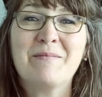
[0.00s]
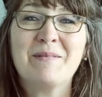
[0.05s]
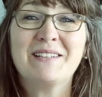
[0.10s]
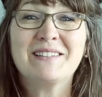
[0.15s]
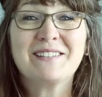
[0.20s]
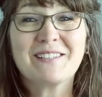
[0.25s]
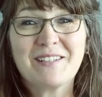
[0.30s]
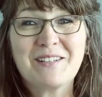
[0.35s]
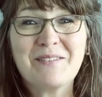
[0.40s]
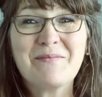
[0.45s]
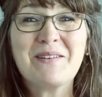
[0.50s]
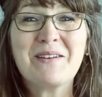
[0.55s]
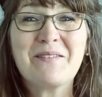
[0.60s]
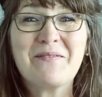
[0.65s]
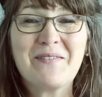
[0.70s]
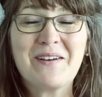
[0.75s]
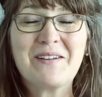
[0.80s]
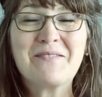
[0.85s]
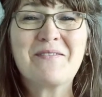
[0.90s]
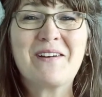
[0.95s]
It's going to be a
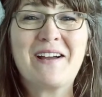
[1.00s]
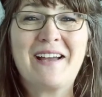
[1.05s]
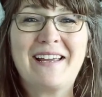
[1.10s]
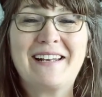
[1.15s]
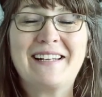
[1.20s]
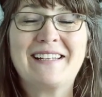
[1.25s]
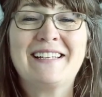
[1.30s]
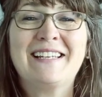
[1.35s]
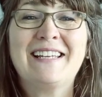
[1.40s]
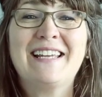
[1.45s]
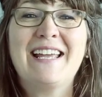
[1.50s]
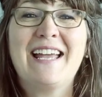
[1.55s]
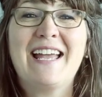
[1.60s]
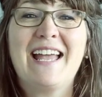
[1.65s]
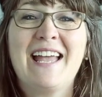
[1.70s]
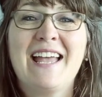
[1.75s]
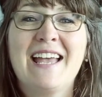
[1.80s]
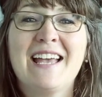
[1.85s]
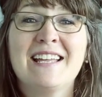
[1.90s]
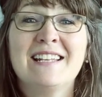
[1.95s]
fun ride.
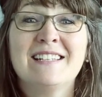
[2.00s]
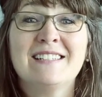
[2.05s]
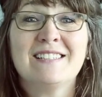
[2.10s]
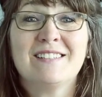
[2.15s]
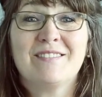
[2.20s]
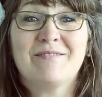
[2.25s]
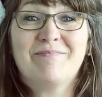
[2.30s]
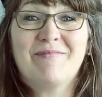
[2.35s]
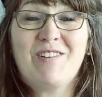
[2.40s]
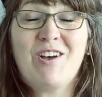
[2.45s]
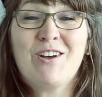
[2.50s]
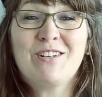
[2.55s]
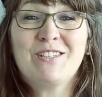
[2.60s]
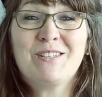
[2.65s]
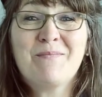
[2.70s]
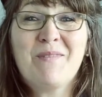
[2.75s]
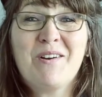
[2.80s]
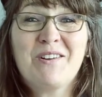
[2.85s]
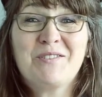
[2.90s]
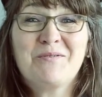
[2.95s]
And on
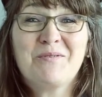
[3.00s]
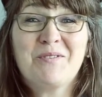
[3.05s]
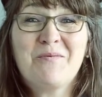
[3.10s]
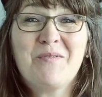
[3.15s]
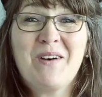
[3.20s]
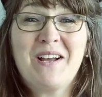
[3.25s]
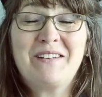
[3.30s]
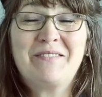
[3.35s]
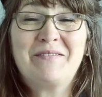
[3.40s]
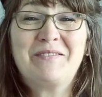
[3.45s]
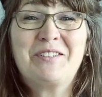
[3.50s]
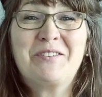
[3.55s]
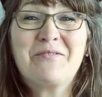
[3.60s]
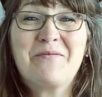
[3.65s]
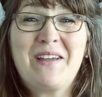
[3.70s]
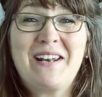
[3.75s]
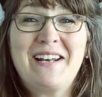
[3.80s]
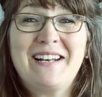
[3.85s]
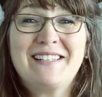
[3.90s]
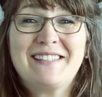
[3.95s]
to Module 1. You're
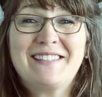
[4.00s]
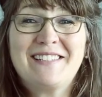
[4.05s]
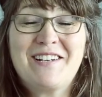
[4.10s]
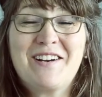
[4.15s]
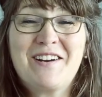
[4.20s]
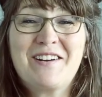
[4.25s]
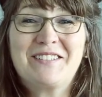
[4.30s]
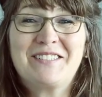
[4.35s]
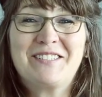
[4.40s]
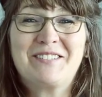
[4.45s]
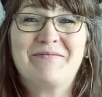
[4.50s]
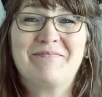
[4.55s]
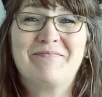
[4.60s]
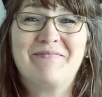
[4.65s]
ready to start.